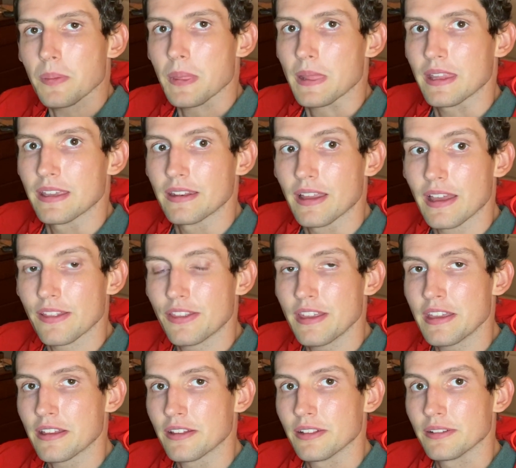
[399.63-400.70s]
And I
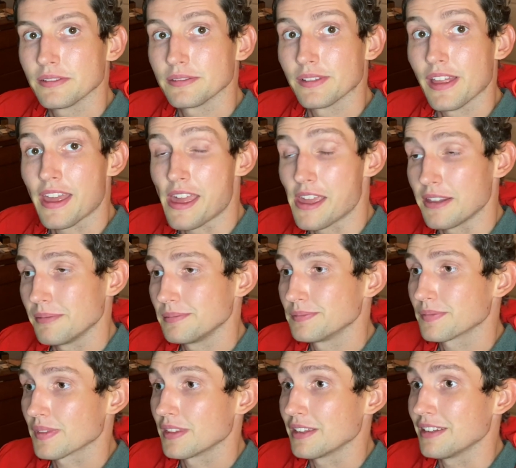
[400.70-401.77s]
think that
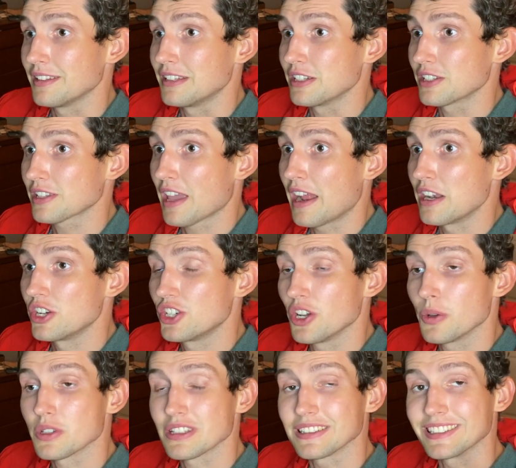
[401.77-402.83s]
it just kind of
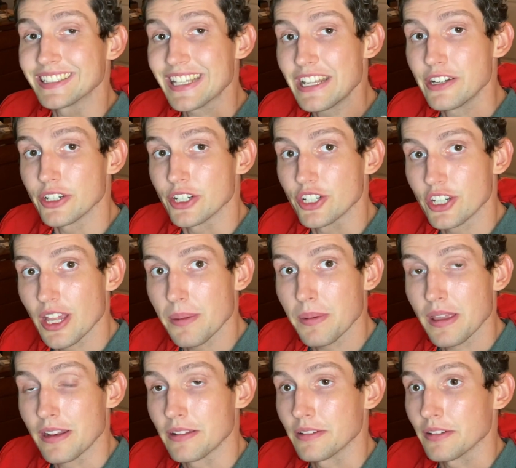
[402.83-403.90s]
shows leadership
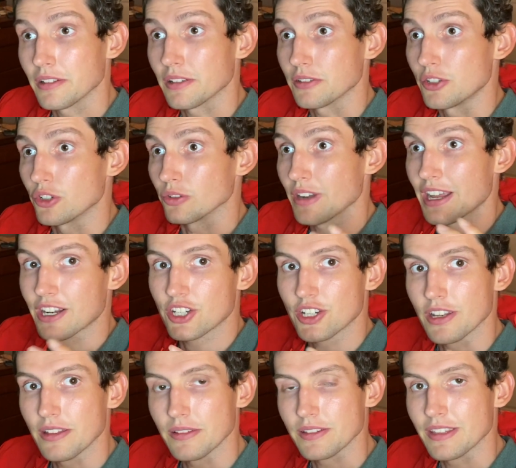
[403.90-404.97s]
and
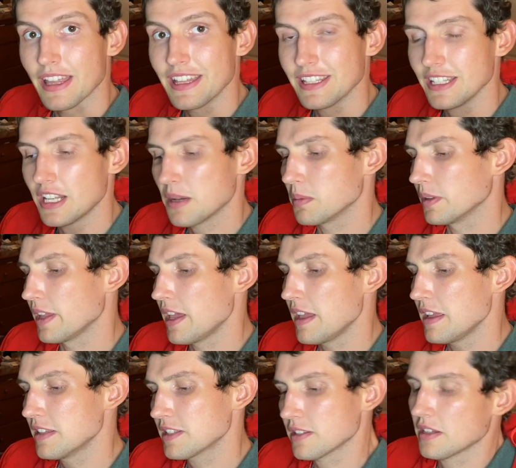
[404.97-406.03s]
directions. The NCAA,
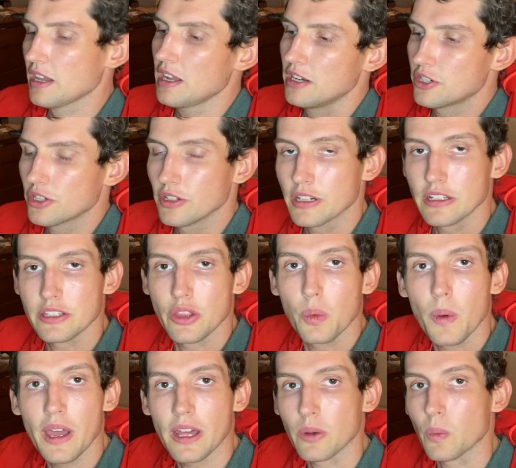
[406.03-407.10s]
it's kind of turning into the
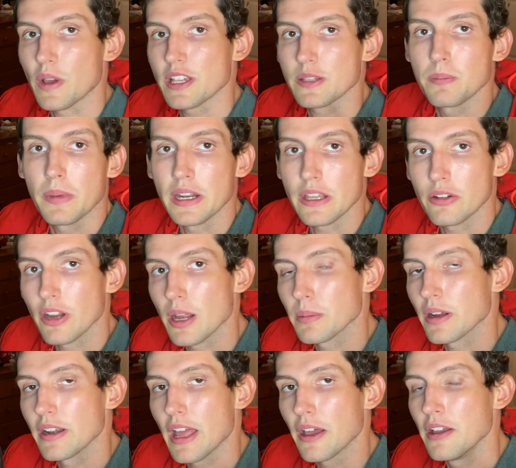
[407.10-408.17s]
Wild West money grab
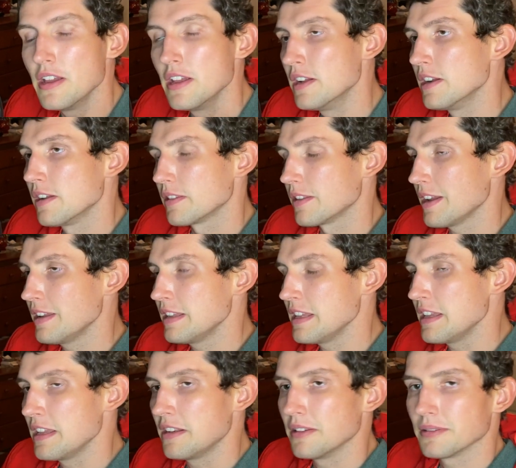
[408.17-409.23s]
right now. They
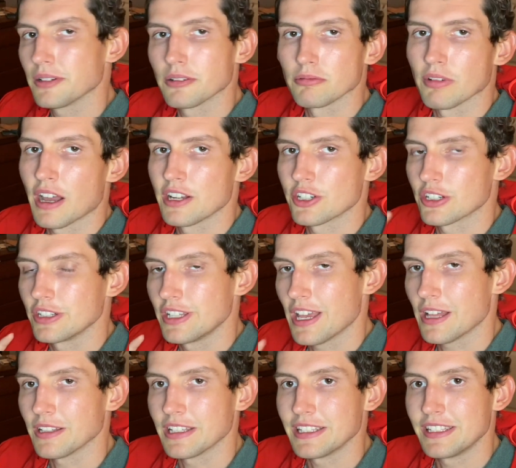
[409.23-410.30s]
need a Roger
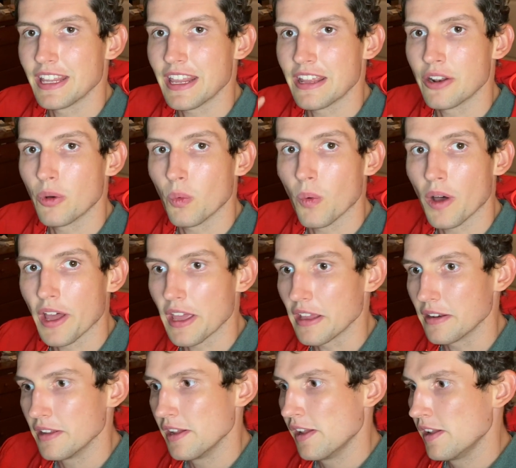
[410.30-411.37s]
Goodell, a Dana White,
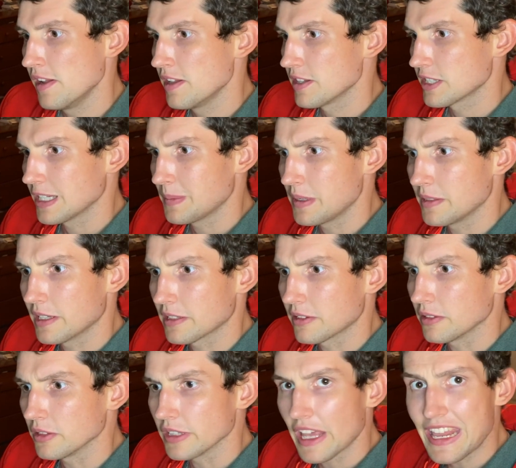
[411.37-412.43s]
somebody like the
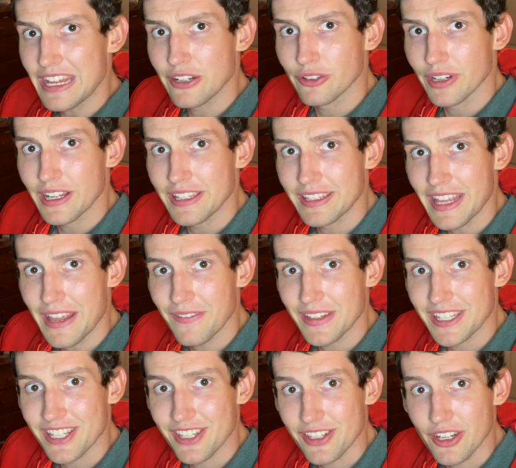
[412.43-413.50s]
late, great David
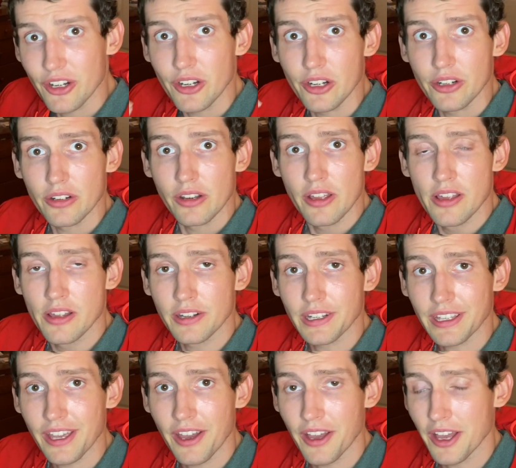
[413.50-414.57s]
Stern to
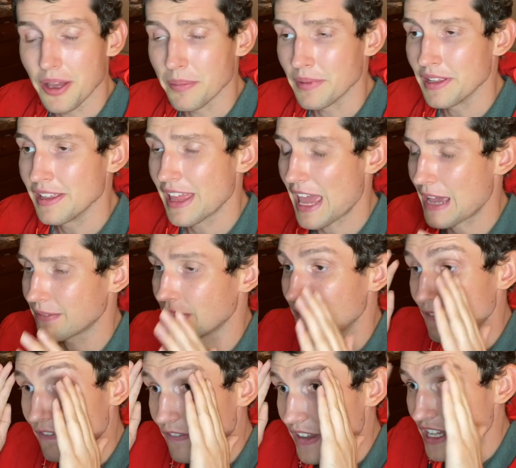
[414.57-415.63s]
come, have a
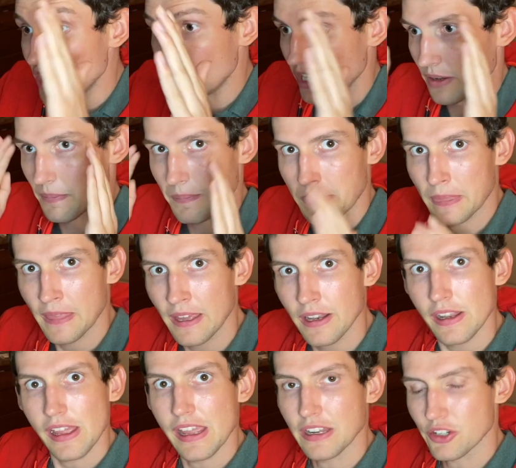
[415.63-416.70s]
vision,
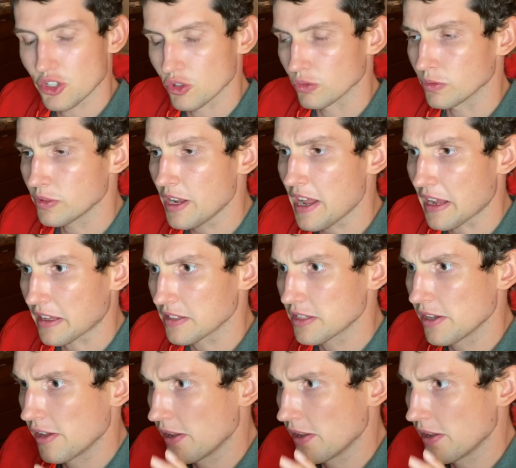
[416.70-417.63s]
and direct